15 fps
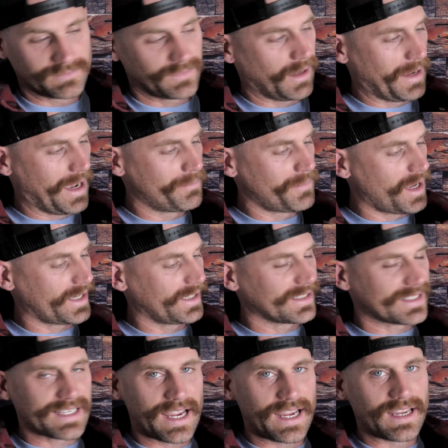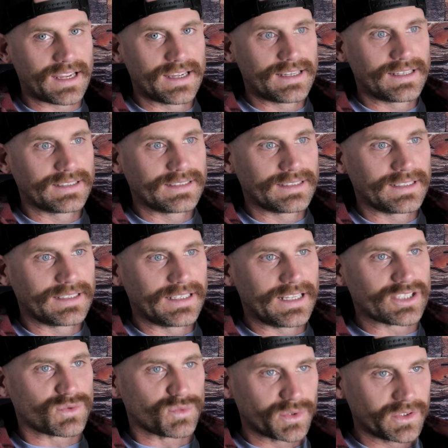I'm not going to say
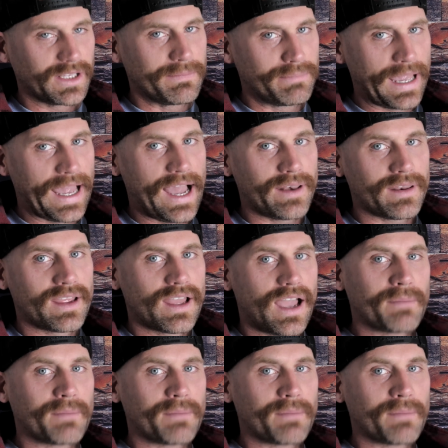it's really bad.